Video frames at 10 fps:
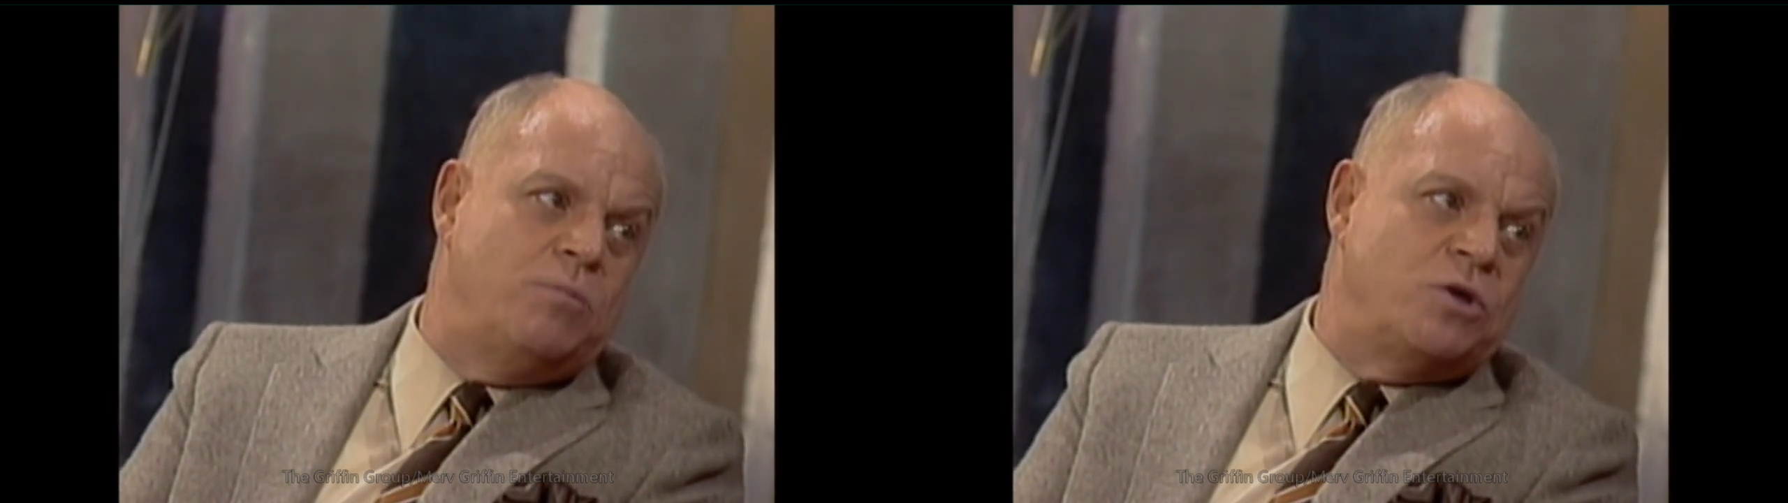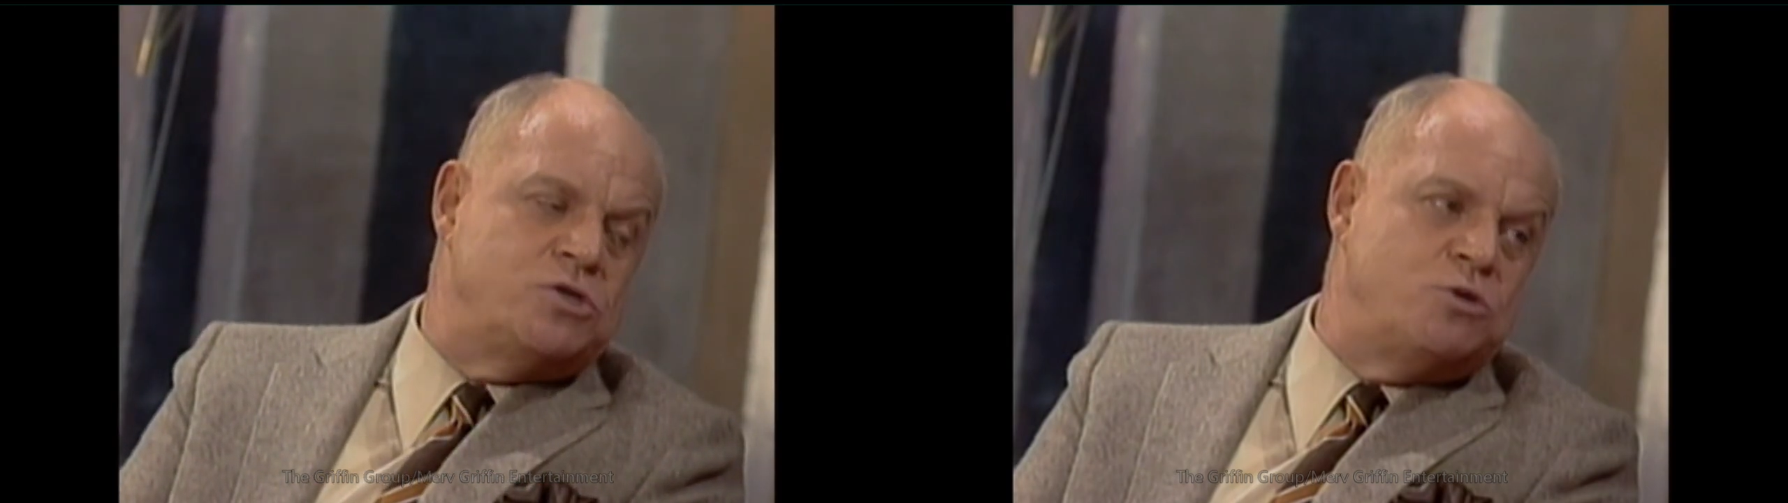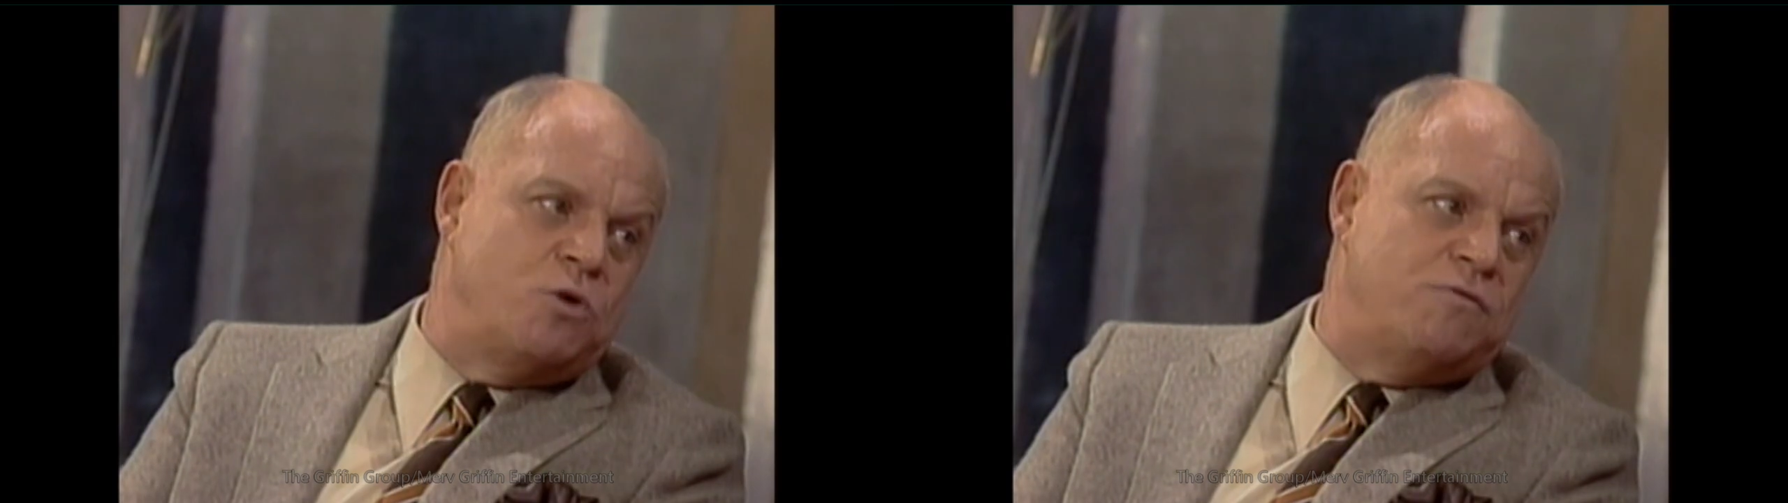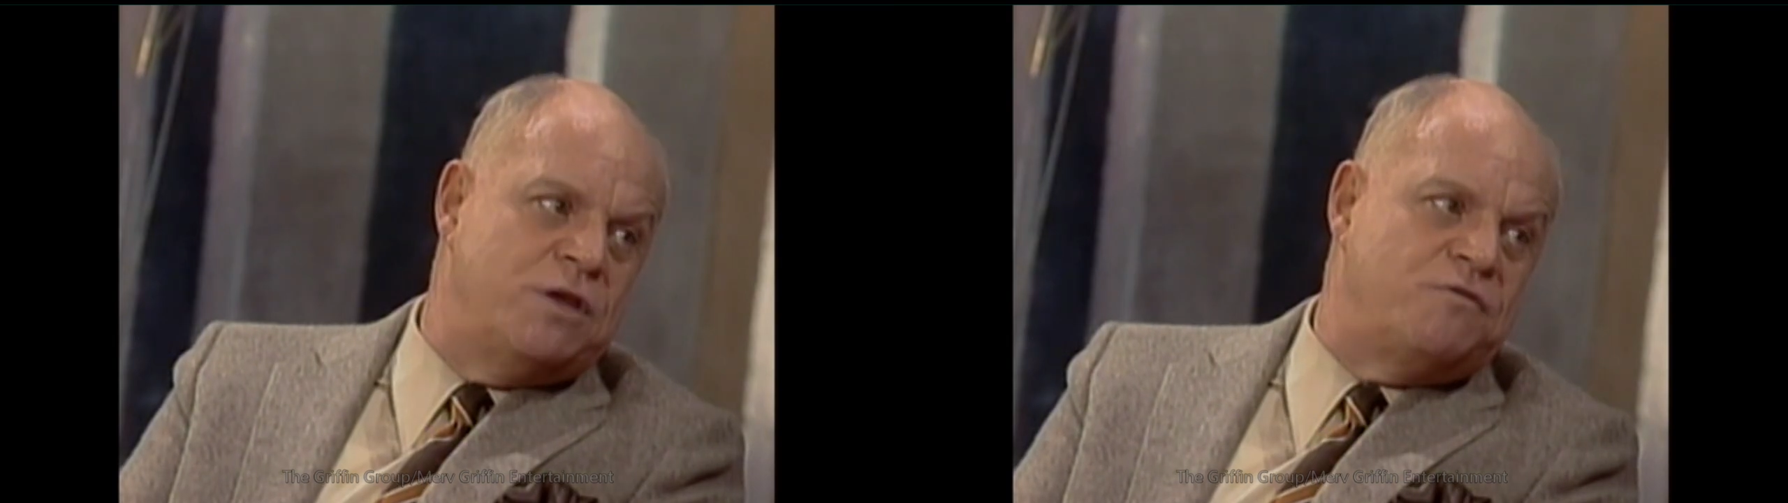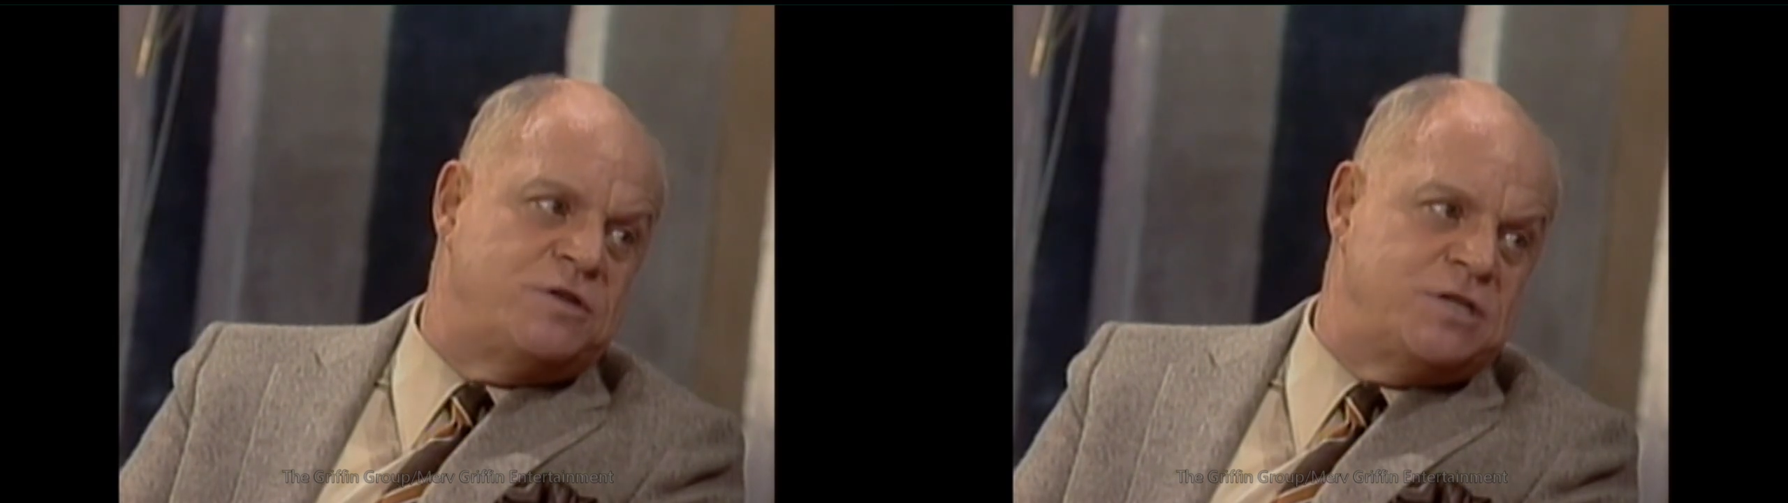because you go over
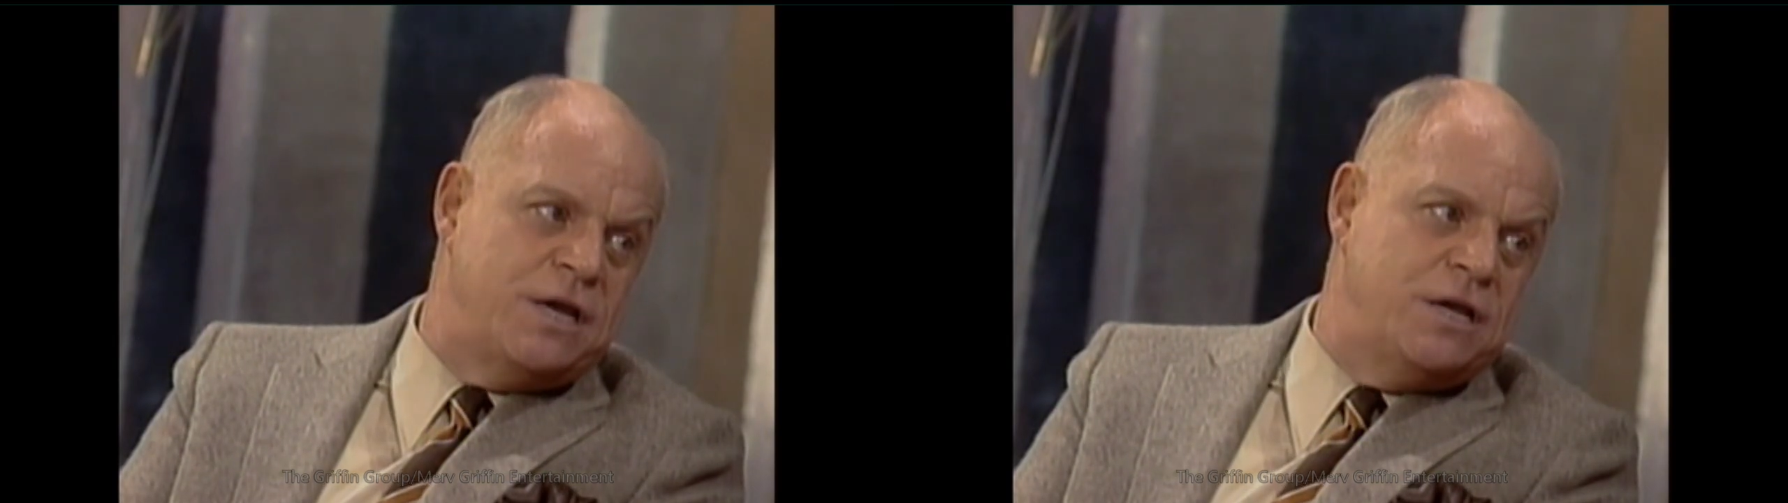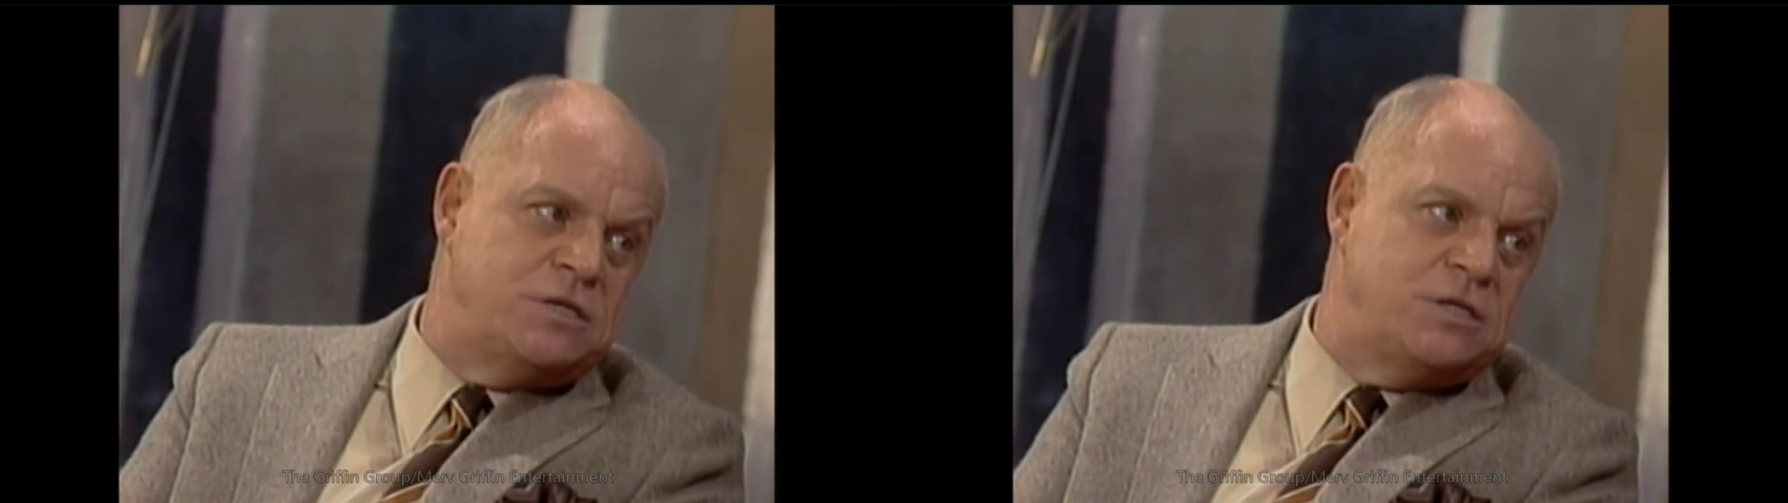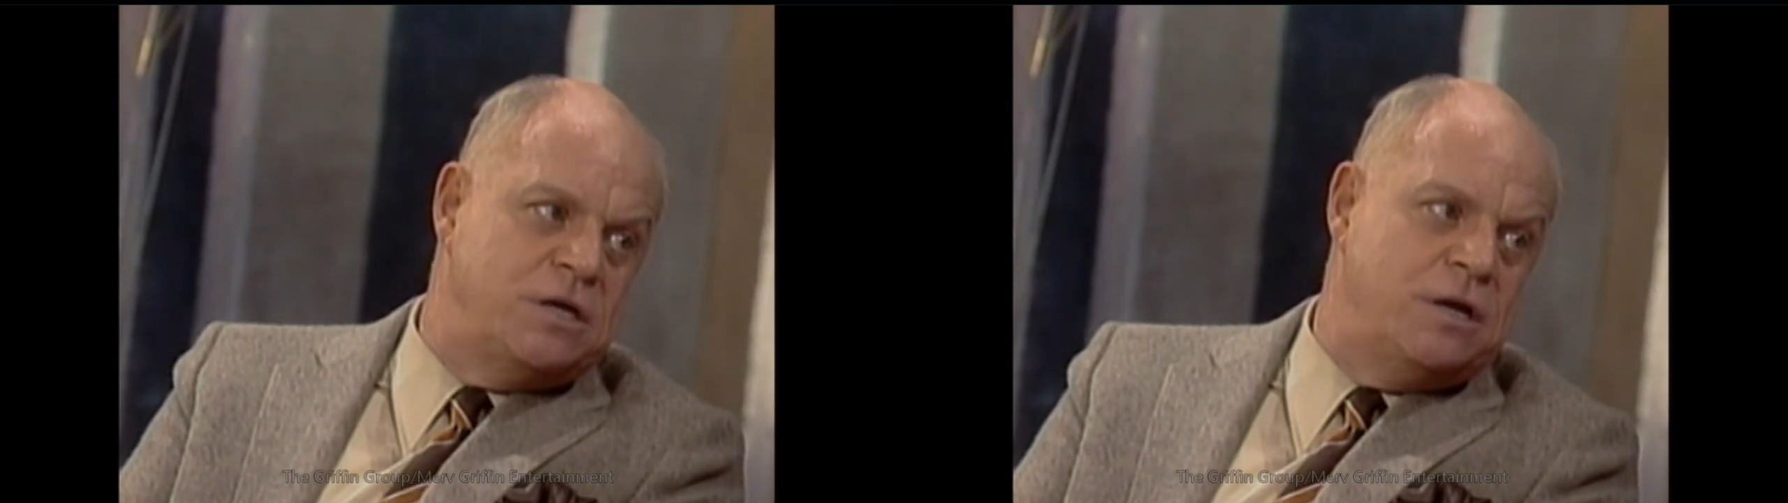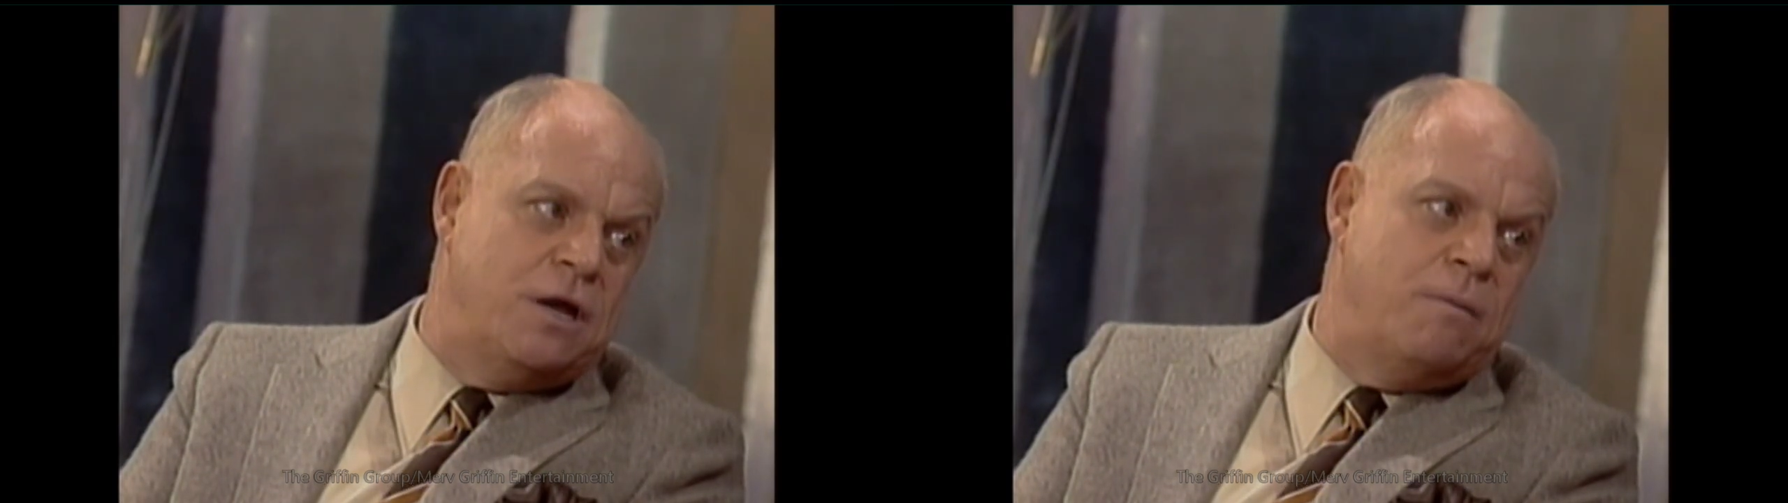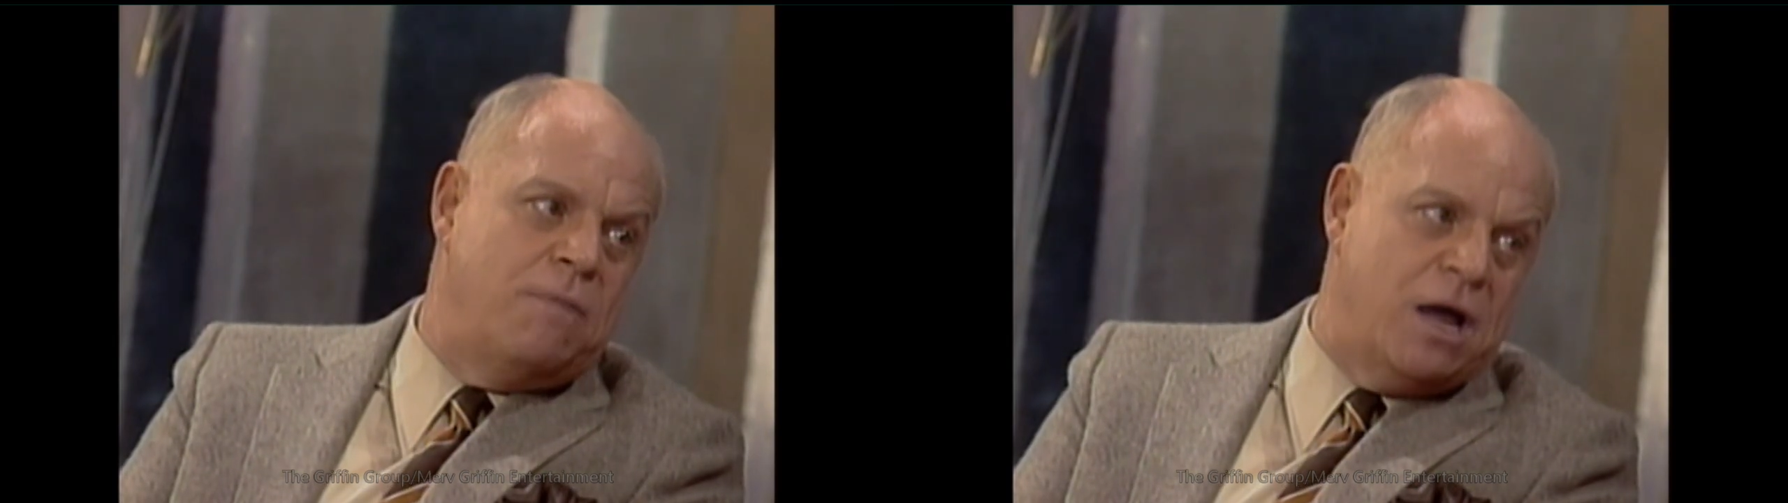there for tennis in
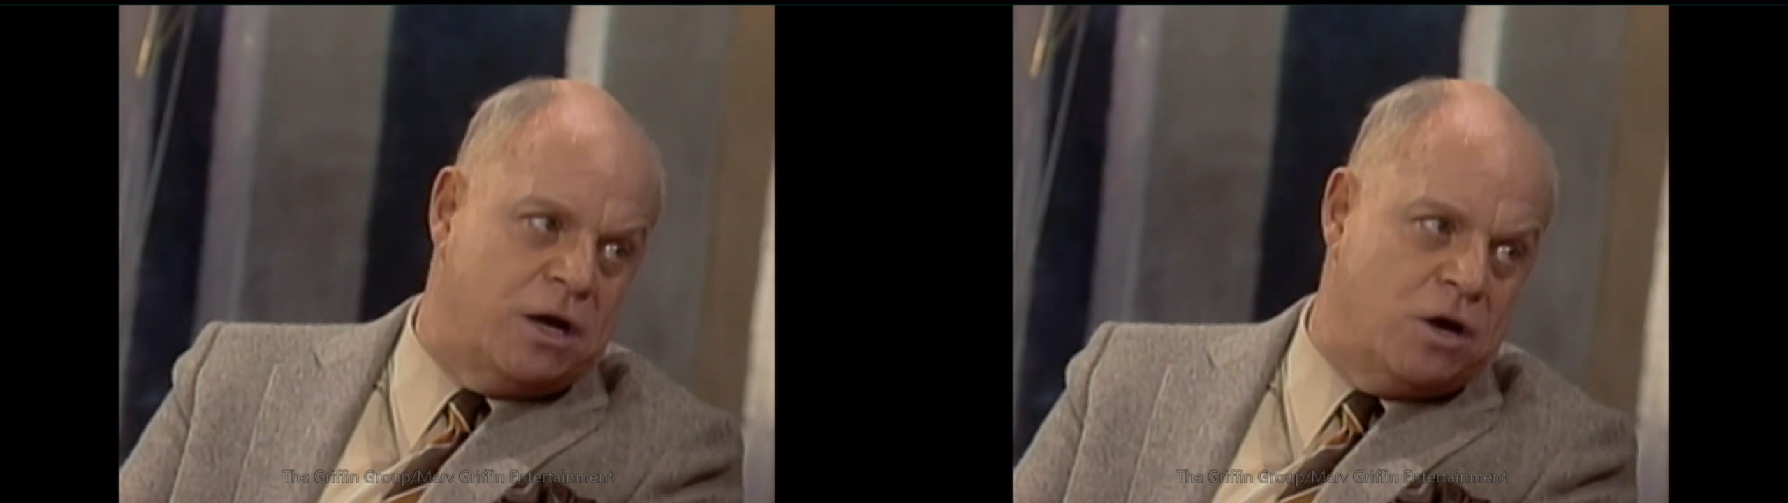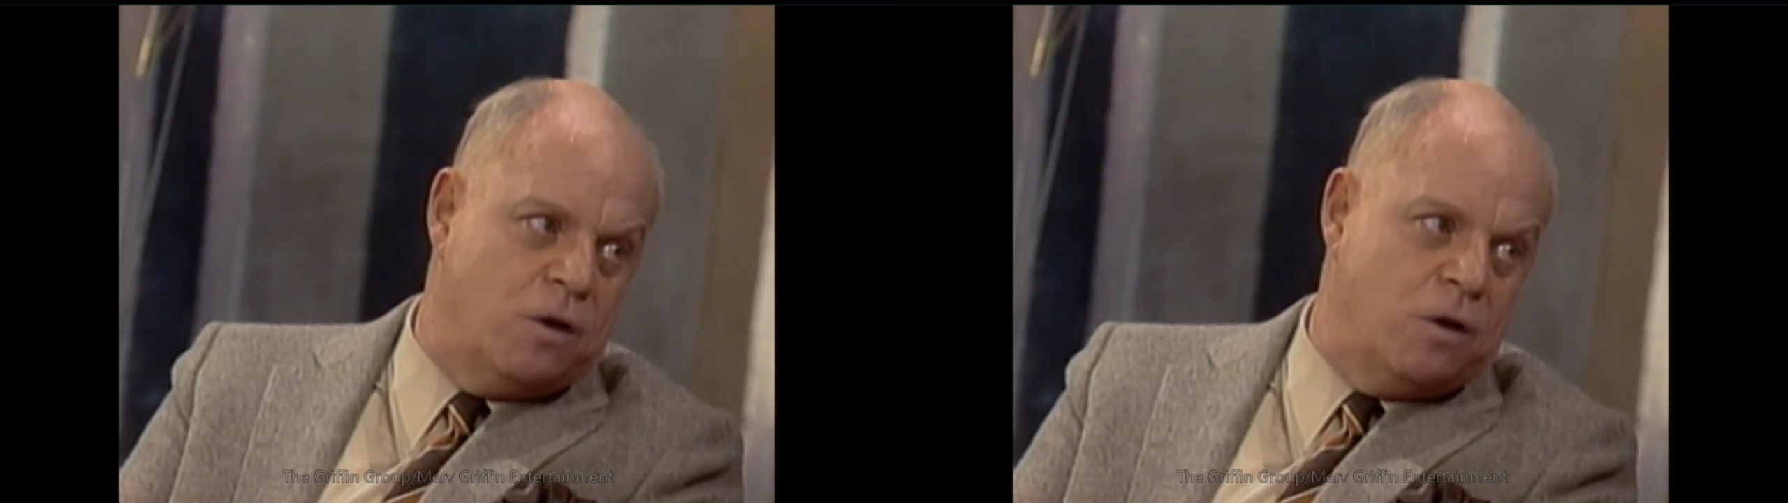Monaco.